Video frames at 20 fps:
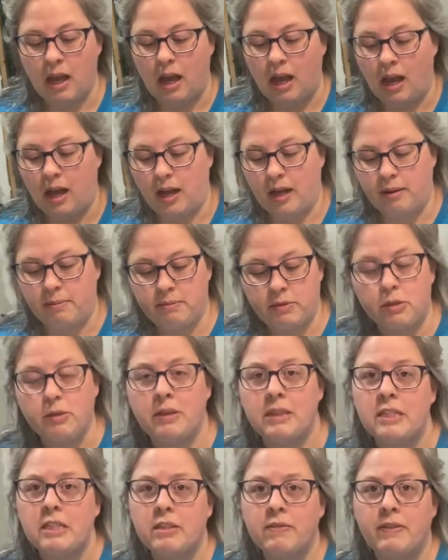So
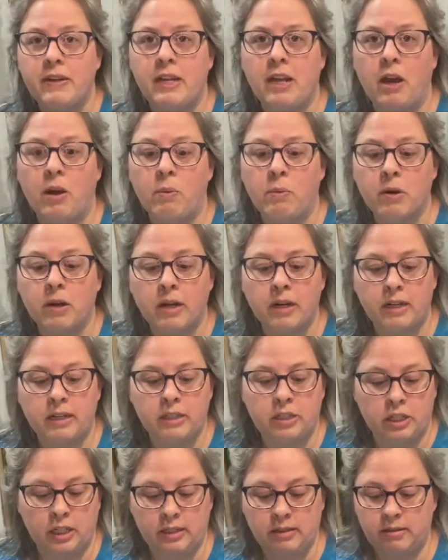in this video, we're going to
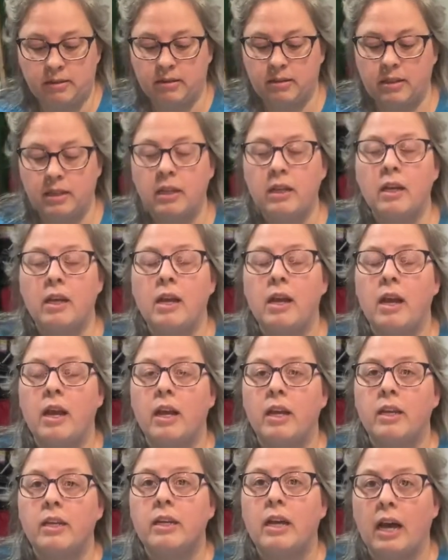just
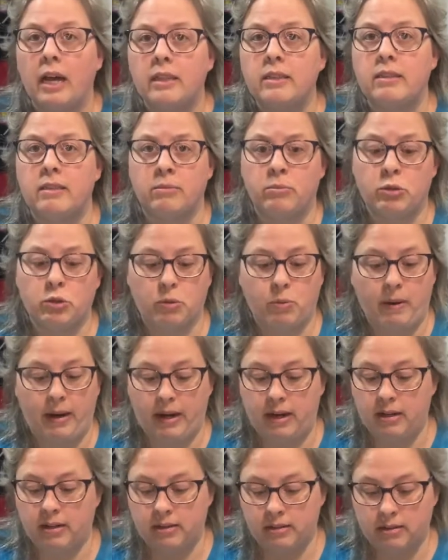cut some
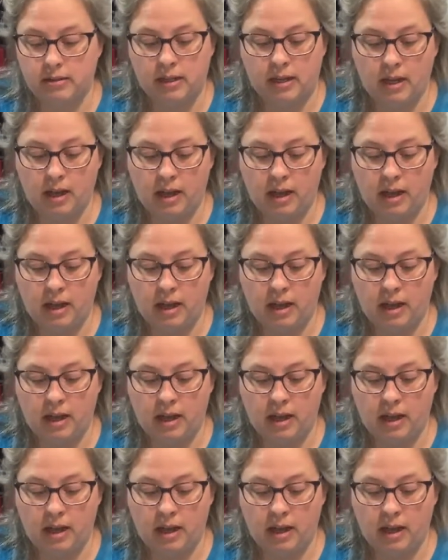squares.